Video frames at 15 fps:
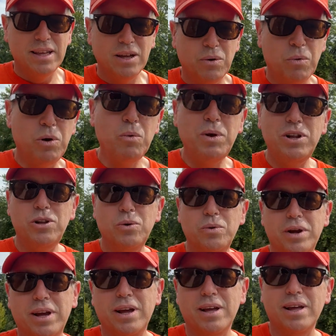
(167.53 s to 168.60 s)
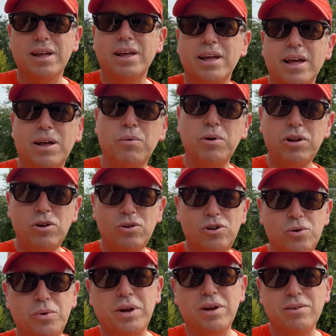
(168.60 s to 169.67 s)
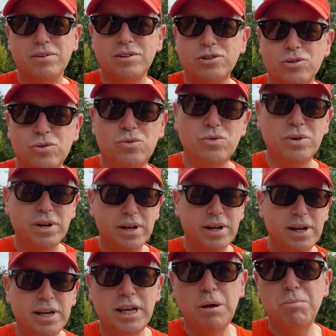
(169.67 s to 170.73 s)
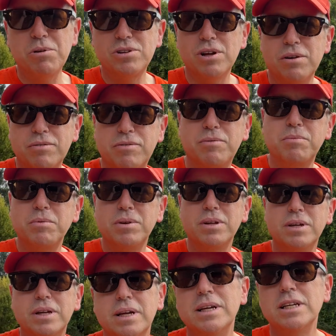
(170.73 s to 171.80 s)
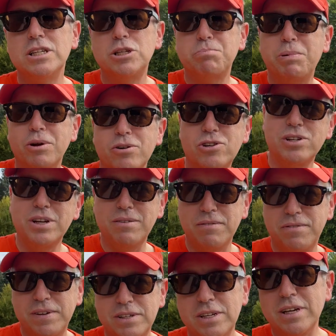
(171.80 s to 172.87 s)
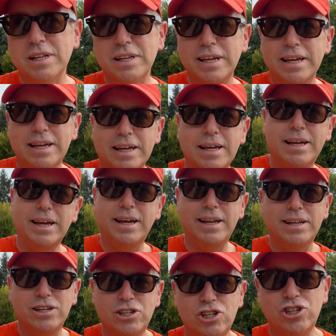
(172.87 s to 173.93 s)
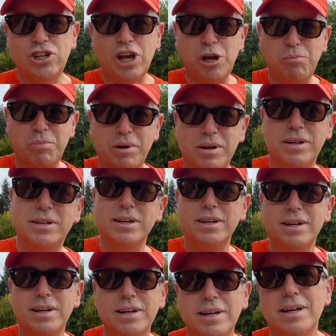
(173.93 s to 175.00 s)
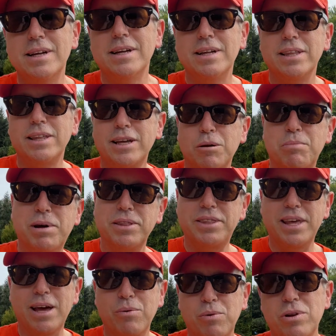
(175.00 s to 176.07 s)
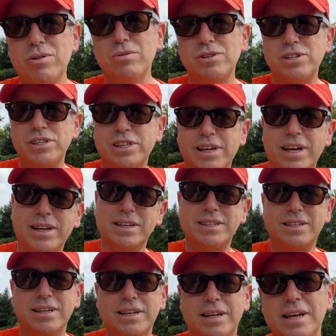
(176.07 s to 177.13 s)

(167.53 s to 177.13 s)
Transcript: What are we doing? What are you doing to keep yourself spiritually and physically in shape? Think about that. What are those things?